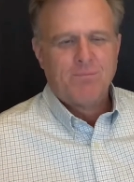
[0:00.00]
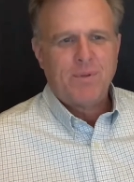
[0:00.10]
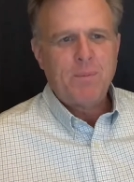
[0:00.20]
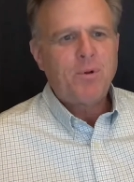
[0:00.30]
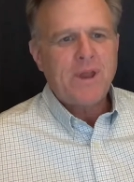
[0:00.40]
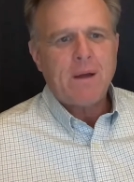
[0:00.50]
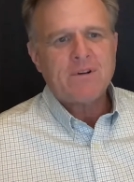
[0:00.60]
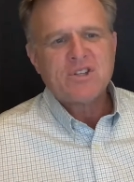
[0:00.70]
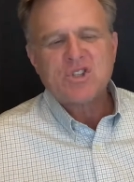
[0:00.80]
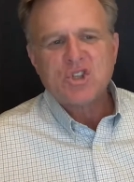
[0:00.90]
People now
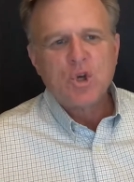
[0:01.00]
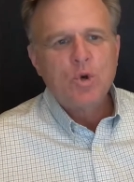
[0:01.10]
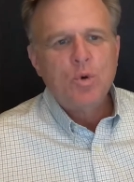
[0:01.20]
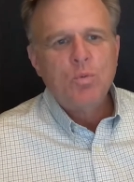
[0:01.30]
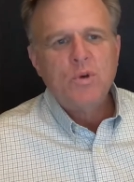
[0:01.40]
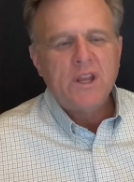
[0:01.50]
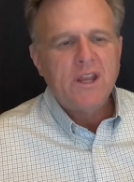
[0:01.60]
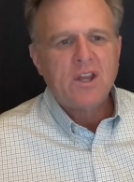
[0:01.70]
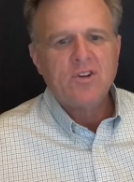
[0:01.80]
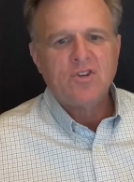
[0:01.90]
assumed
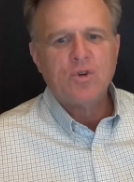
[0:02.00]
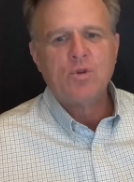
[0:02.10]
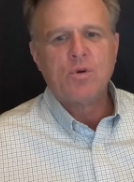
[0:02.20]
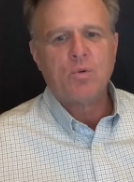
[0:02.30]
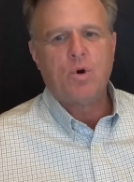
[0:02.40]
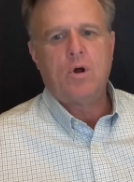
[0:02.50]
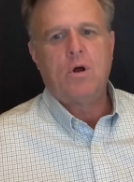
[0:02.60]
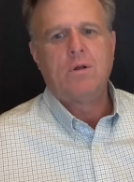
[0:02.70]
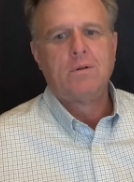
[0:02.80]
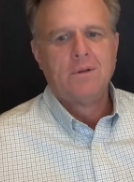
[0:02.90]
he could do the
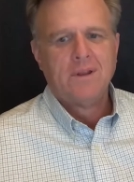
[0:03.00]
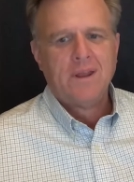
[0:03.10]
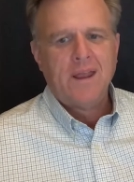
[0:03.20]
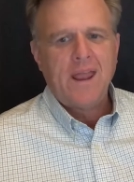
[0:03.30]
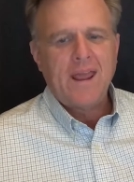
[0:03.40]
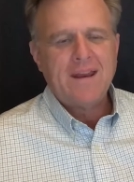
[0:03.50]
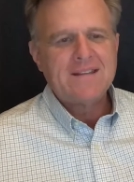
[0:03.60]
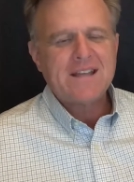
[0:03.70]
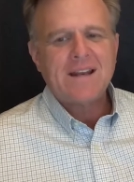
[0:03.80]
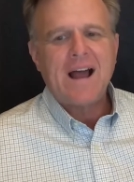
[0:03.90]
role. And he
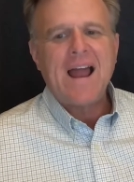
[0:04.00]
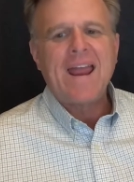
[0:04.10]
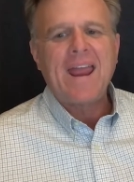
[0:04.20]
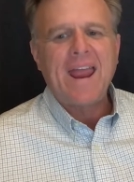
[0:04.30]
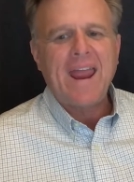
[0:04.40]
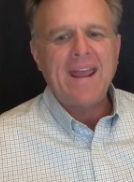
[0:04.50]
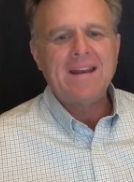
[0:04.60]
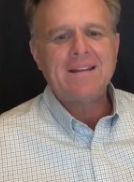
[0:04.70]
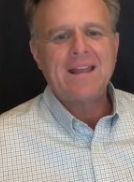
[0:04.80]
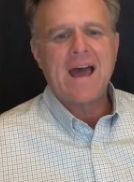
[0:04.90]
said, "I
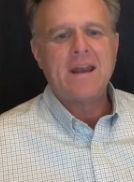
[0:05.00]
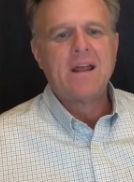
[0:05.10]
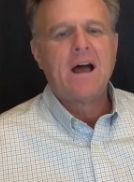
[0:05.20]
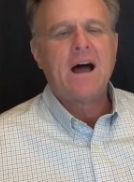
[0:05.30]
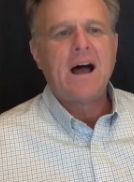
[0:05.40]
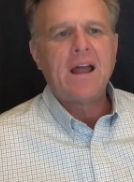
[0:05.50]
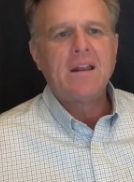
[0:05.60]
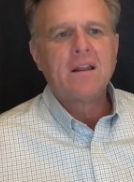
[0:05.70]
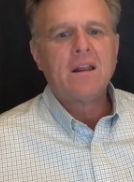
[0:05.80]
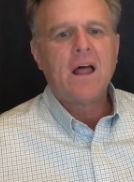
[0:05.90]
hated that. I
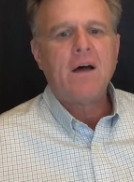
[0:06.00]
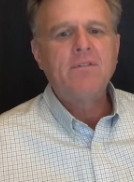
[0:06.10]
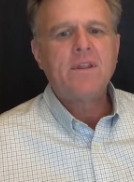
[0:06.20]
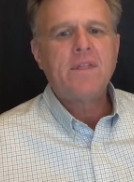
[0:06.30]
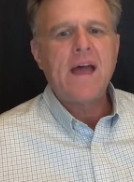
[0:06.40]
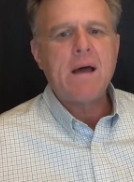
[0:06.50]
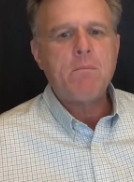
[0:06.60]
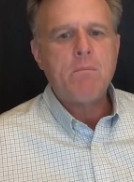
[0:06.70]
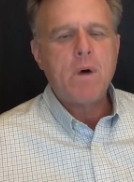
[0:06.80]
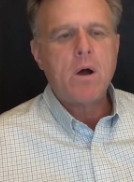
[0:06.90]
loved that
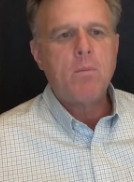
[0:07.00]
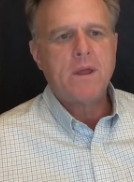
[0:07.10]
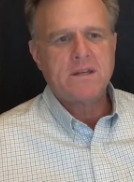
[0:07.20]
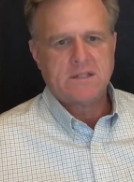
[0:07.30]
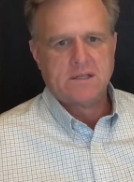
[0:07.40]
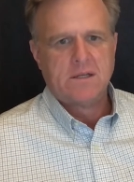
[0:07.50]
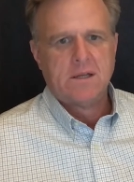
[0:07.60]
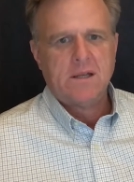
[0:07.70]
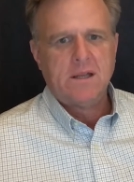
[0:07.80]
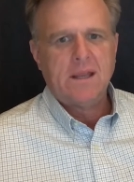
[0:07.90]
moment
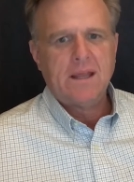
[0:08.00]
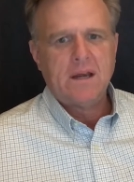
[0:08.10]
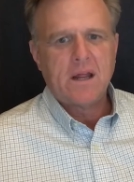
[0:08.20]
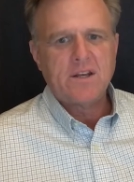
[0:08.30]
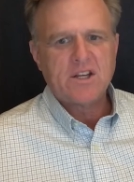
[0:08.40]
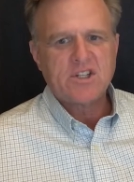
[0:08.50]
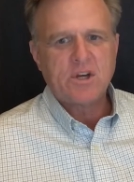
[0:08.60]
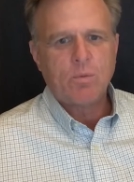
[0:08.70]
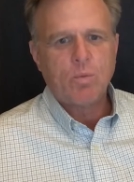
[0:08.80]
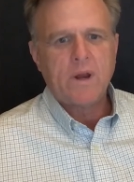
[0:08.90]
in an
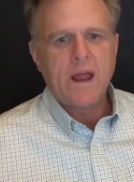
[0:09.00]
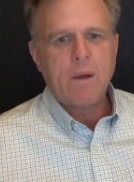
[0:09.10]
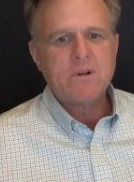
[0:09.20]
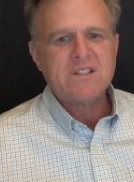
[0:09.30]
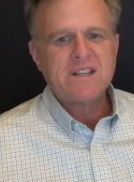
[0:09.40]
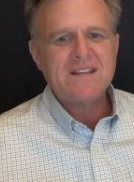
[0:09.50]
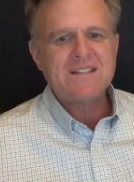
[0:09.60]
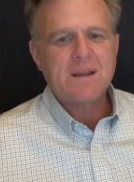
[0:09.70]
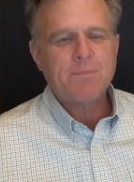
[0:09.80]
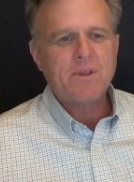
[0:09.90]
audition when I would say
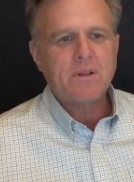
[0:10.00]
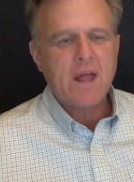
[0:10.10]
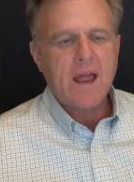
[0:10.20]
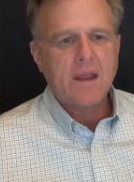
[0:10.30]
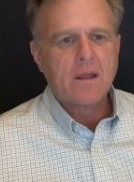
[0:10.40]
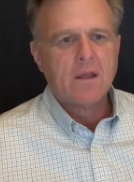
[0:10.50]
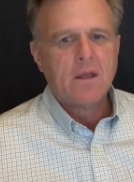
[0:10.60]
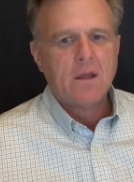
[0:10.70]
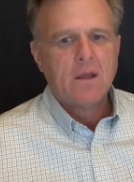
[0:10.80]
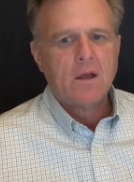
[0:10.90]
something like,
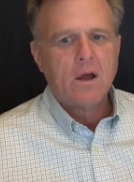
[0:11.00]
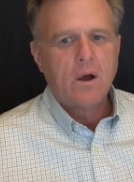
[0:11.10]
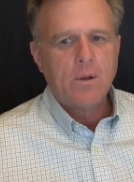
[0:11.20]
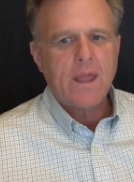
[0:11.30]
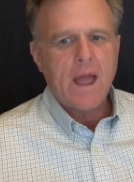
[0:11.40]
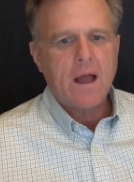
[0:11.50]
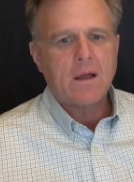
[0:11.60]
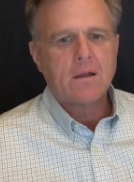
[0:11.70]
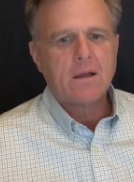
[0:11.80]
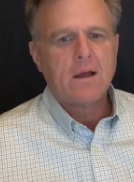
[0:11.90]
'Oh
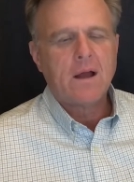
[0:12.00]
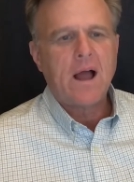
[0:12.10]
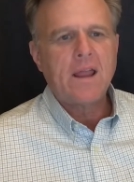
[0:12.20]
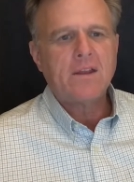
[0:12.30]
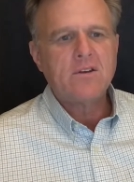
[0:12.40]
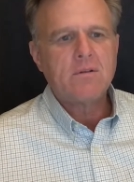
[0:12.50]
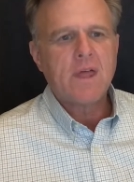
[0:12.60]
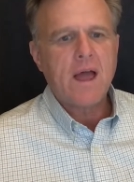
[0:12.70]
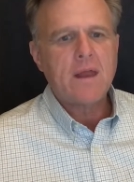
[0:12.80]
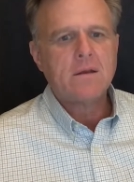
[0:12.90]
yeah, I can do
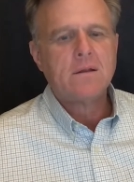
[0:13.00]
that.'"